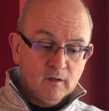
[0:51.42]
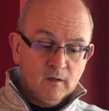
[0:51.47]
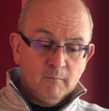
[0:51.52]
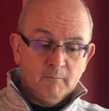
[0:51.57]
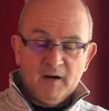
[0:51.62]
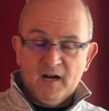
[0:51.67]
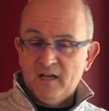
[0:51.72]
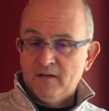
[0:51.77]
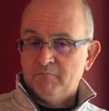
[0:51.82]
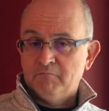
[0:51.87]

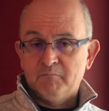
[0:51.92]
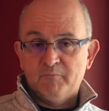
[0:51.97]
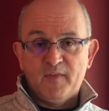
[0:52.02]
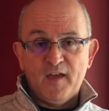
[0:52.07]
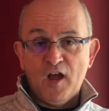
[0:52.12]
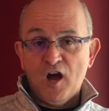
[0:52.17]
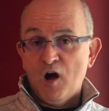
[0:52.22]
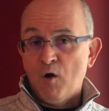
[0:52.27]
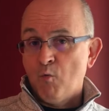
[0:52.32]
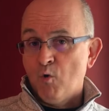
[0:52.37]
But they
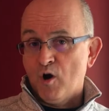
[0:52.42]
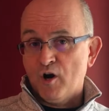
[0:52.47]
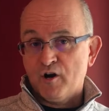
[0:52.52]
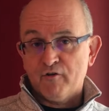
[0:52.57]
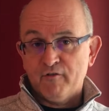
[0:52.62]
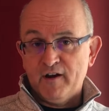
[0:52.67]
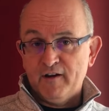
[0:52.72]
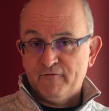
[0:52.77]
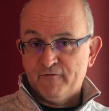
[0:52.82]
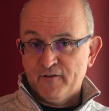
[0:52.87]
all work
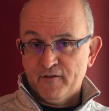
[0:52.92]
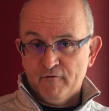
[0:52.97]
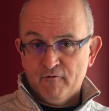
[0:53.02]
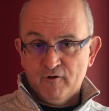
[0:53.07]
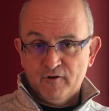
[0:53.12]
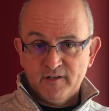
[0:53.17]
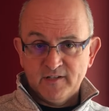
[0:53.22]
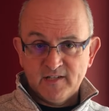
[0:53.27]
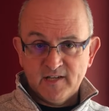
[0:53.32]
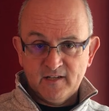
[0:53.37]
great for their
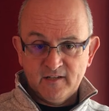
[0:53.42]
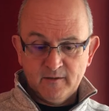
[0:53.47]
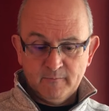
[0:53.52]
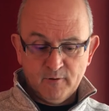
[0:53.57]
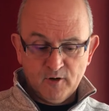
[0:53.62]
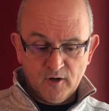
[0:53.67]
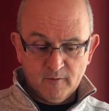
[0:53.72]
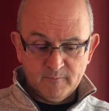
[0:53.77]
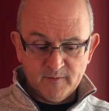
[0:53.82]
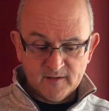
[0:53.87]
own intended
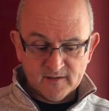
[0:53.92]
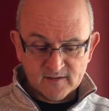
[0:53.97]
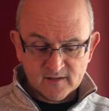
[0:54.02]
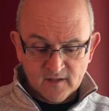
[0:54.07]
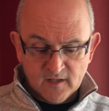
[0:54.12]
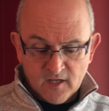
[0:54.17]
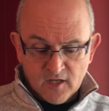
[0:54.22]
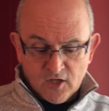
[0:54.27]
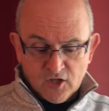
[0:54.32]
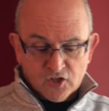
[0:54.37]
purpose.
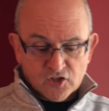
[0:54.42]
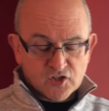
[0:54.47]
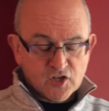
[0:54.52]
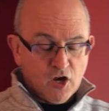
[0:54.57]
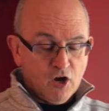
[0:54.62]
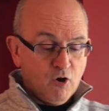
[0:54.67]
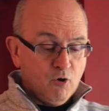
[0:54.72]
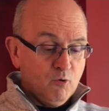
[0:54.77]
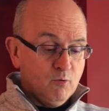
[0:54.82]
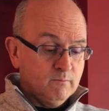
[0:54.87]

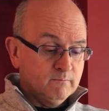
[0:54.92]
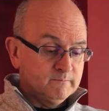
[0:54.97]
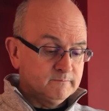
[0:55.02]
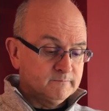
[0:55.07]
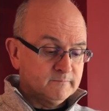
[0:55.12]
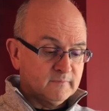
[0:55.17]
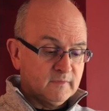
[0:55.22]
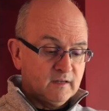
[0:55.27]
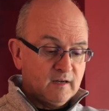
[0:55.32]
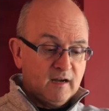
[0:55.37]
So
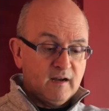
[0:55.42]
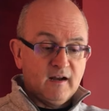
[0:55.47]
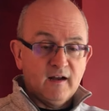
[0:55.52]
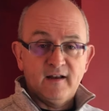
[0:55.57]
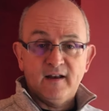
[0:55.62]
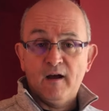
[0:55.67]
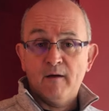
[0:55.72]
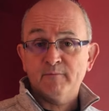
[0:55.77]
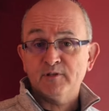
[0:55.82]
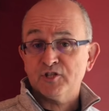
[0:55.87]

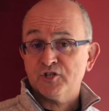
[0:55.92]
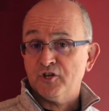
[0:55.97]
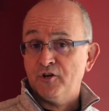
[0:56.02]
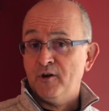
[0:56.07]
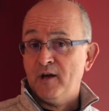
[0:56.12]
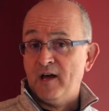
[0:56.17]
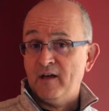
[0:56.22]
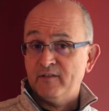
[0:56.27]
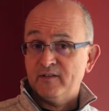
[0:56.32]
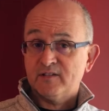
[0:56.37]
now I'm going to show you
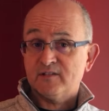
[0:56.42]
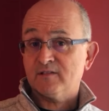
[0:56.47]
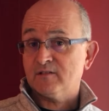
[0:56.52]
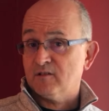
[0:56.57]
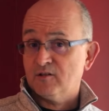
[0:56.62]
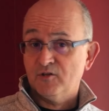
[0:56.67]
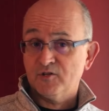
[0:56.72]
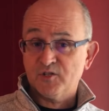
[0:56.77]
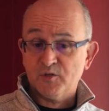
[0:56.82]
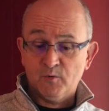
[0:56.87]
how this
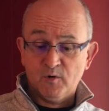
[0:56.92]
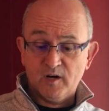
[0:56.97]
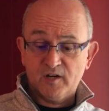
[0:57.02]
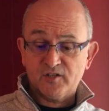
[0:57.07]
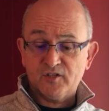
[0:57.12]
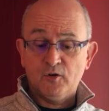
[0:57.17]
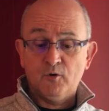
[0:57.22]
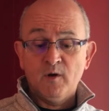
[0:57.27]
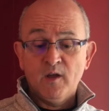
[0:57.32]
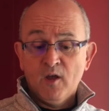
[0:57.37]
goes to work.
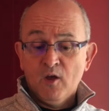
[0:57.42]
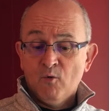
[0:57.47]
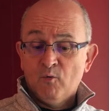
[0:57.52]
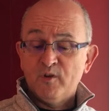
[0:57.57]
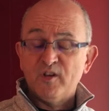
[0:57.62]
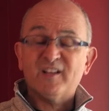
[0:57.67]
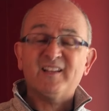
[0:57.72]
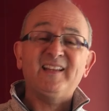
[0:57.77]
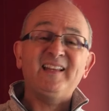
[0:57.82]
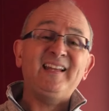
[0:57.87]
So when
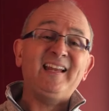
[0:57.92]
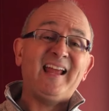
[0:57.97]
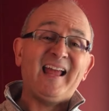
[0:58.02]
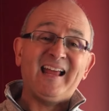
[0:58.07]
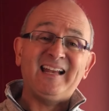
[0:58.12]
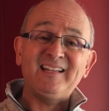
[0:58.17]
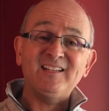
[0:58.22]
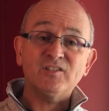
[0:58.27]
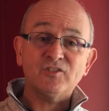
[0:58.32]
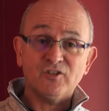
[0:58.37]
you're cleaning
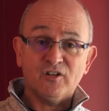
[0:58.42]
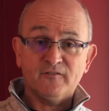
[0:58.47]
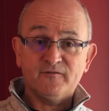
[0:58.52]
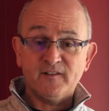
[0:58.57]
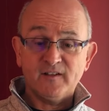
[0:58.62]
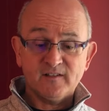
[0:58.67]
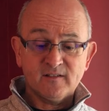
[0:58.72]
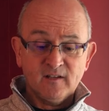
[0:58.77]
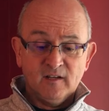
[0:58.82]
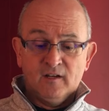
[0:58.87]
any
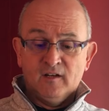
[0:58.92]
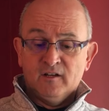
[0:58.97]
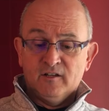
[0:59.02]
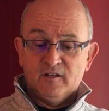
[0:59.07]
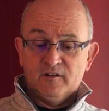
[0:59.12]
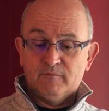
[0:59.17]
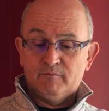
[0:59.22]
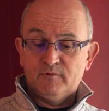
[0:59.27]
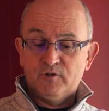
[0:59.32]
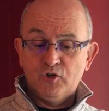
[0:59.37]
surface,
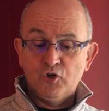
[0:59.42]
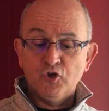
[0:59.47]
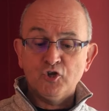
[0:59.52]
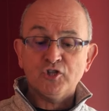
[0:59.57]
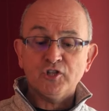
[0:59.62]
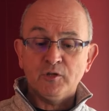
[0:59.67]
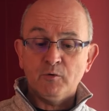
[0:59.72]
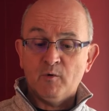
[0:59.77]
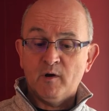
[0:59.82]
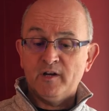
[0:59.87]
you
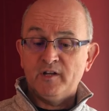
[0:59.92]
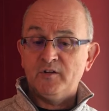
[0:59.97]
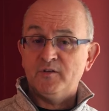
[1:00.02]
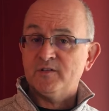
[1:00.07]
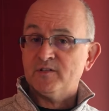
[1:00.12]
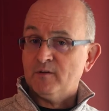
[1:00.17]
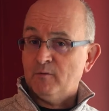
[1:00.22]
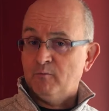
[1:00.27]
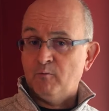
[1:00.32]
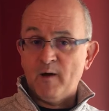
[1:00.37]
usually want to
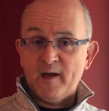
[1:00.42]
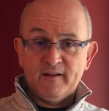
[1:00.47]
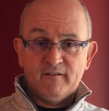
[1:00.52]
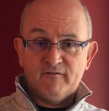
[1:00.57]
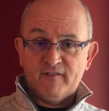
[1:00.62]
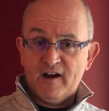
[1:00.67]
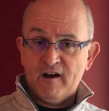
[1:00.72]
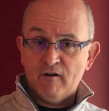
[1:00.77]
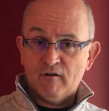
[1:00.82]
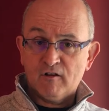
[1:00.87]
use a wet
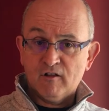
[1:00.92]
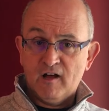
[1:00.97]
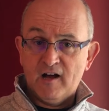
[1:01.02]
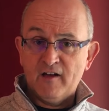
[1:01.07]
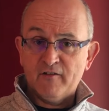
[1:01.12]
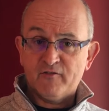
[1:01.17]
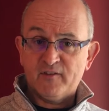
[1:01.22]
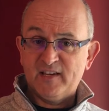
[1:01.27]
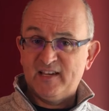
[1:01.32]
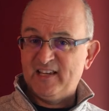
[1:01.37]

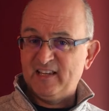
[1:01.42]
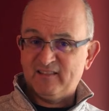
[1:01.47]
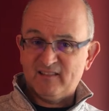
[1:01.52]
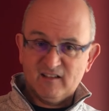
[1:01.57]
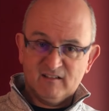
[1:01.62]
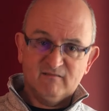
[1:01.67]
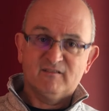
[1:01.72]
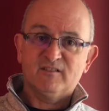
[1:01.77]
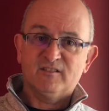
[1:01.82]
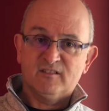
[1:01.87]
EnviroCloth to get
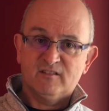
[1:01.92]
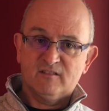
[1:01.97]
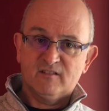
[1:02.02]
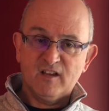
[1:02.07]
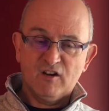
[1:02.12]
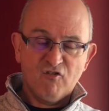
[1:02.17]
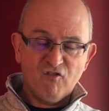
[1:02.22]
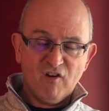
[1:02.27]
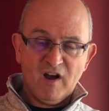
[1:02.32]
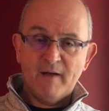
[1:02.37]

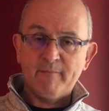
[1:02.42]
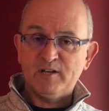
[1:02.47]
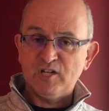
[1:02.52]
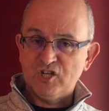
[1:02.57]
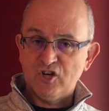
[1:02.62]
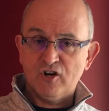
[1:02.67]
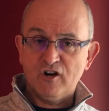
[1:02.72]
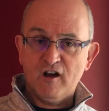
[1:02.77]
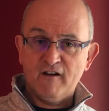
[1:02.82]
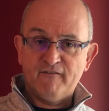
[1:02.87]
the grime and
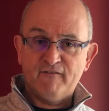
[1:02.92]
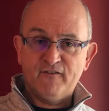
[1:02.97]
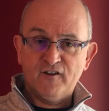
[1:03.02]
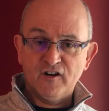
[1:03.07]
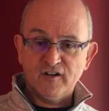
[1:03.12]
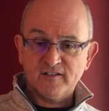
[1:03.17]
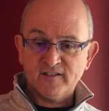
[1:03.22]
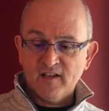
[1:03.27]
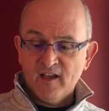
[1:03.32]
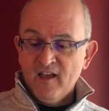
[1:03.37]
dirt off
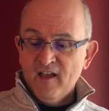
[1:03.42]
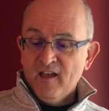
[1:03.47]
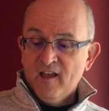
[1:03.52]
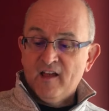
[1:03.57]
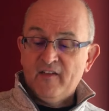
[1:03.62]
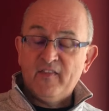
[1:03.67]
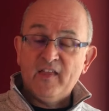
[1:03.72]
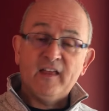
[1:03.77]
first. And